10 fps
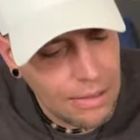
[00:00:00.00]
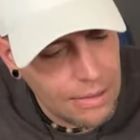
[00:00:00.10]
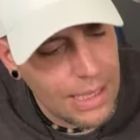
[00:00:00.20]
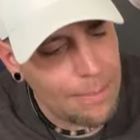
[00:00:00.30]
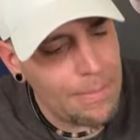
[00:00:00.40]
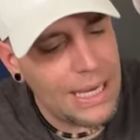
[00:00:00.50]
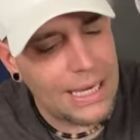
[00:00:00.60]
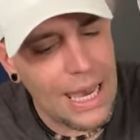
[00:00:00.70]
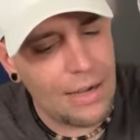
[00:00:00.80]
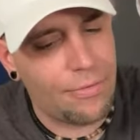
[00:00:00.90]
that may
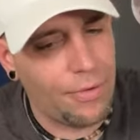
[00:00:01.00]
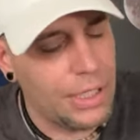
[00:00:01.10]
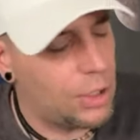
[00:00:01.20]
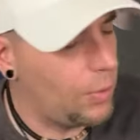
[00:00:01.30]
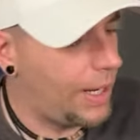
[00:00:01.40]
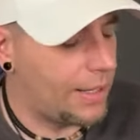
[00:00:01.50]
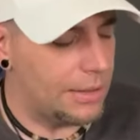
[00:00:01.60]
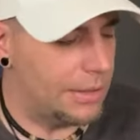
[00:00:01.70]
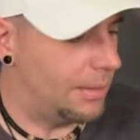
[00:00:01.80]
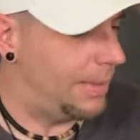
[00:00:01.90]
kind of freak you out a
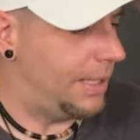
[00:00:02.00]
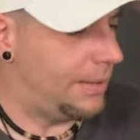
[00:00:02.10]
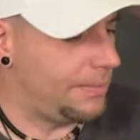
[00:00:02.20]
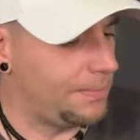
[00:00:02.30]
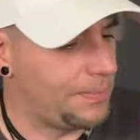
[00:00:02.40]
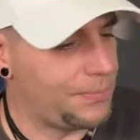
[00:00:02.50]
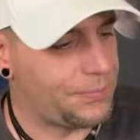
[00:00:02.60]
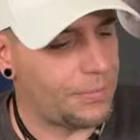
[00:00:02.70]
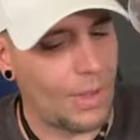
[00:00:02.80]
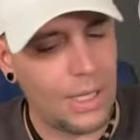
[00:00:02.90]
little bit.
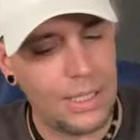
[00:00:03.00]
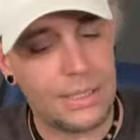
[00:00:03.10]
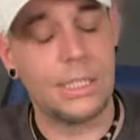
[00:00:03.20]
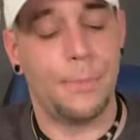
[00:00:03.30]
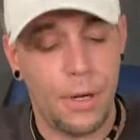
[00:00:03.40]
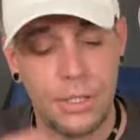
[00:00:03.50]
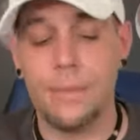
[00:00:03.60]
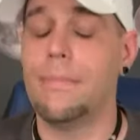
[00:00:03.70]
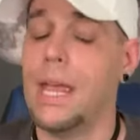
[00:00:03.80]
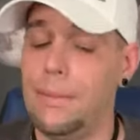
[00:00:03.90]
Because this
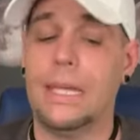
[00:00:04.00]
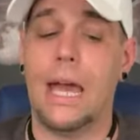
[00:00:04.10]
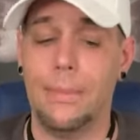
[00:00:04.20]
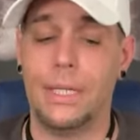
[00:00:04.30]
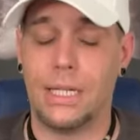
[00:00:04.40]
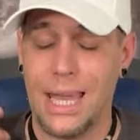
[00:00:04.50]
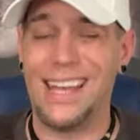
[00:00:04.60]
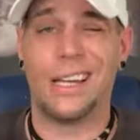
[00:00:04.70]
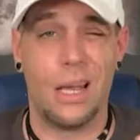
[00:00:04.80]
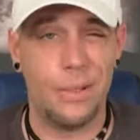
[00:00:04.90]
person may be kind of
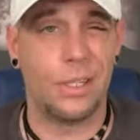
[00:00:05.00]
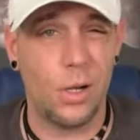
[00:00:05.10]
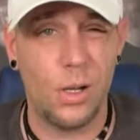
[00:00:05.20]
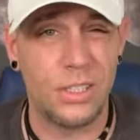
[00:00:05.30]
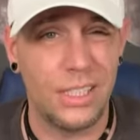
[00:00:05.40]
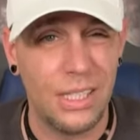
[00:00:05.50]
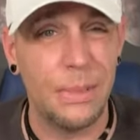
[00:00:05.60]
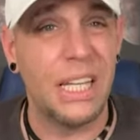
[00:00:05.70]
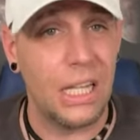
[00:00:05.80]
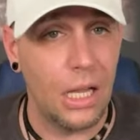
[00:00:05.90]
coming across a little
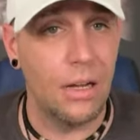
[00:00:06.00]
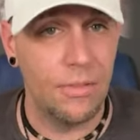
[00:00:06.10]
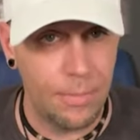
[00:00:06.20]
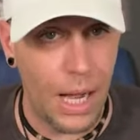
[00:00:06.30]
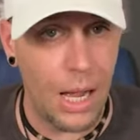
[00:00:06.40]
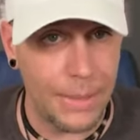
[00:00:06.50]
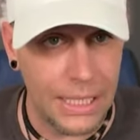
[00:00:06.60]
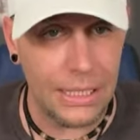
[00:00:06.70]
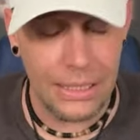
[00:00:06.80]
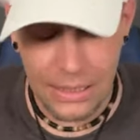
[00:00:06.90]
bit
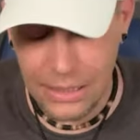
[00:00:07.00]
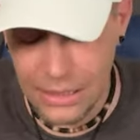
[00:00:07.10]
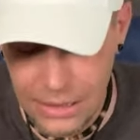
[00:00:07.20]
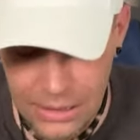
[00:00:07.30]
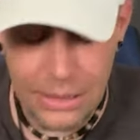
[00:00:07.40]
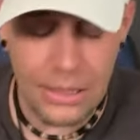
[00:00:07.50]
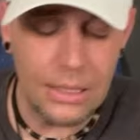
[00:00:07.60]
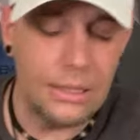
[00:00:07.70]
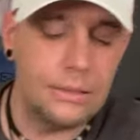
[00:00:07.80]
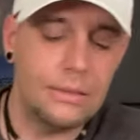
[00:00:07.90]
love-bomby, you
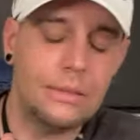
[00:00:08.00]
know?